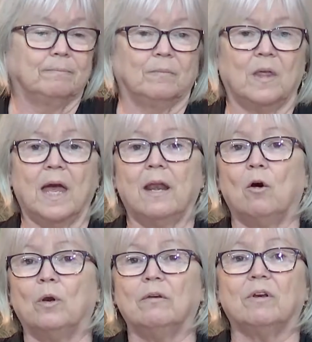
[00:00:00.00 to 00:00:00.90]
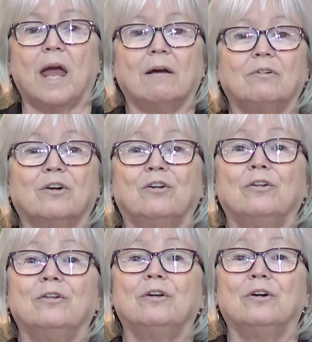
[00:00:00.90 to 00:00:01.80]
they don't even have a
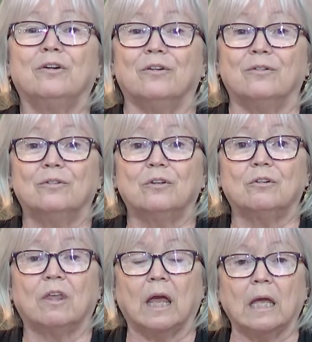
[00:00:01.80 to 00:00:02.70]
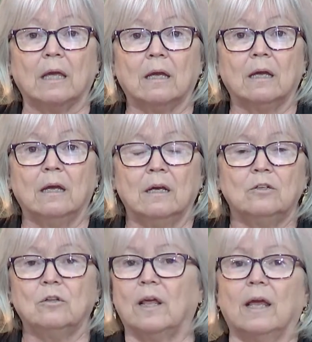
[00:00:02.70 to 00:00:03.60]
clue, do they?
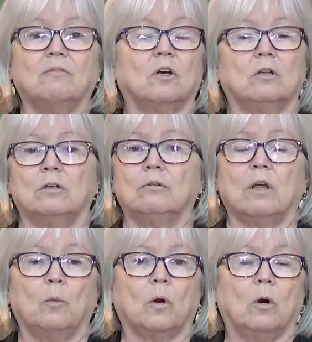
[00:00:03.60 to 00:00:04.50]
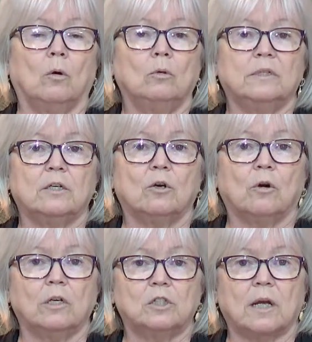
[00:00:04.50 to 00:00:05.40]
Do they have a clue that we're holding a
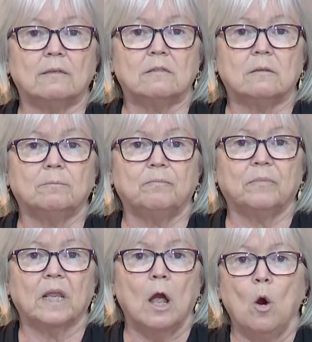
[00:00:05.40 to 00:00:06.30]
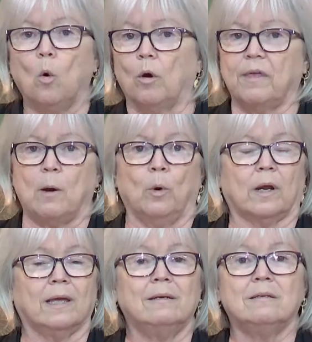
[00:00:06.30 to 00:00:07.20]
grudge against them? Or that we're
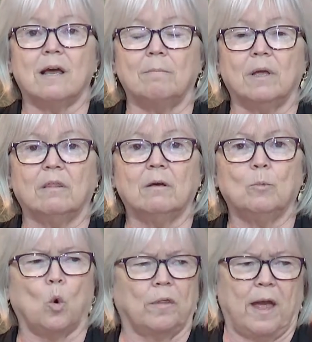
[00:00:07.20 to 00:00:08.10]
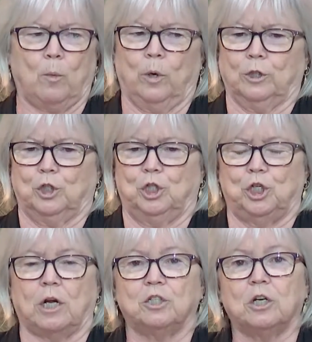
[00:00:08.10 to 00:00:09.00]
condemning them? Or that we're
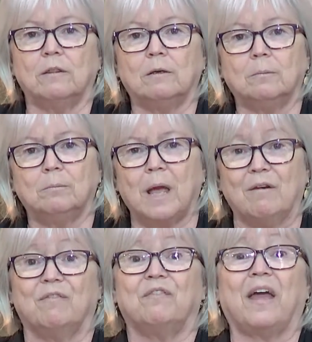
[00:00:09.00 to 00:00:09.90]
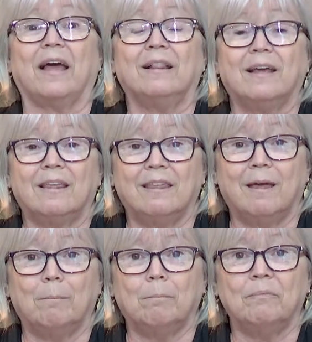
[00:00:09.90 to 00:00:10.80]
judging them and failing
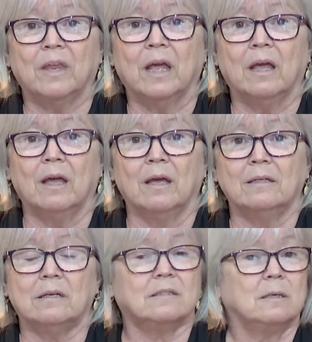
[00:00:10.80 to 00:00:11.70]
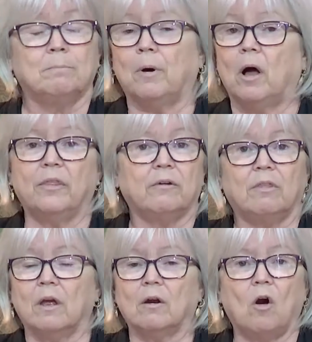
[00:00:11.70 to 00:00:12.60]
them? Does it bother
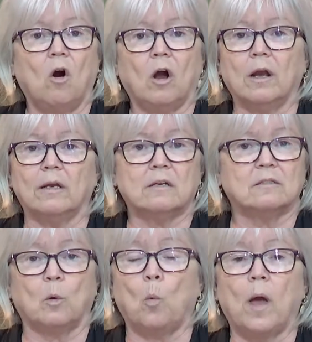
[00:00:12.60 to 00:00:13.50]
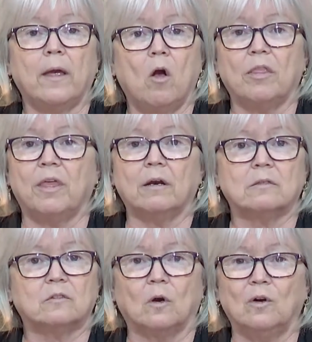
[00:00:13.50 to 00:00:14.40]
their heart? Does it weigh on their
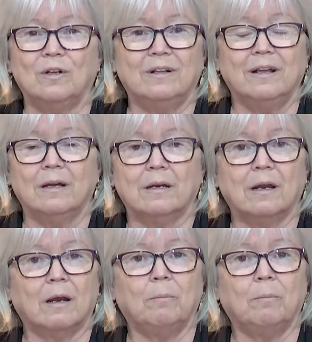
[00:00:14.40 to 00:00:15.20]
soul? Not a